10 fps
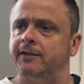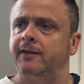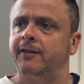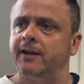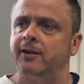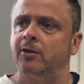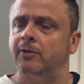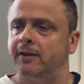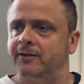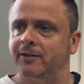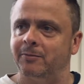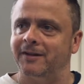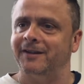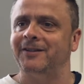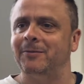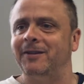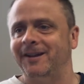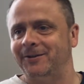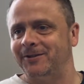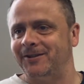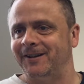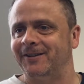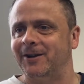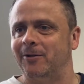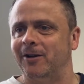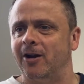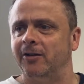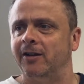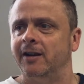Then they know there's something interesting is going on.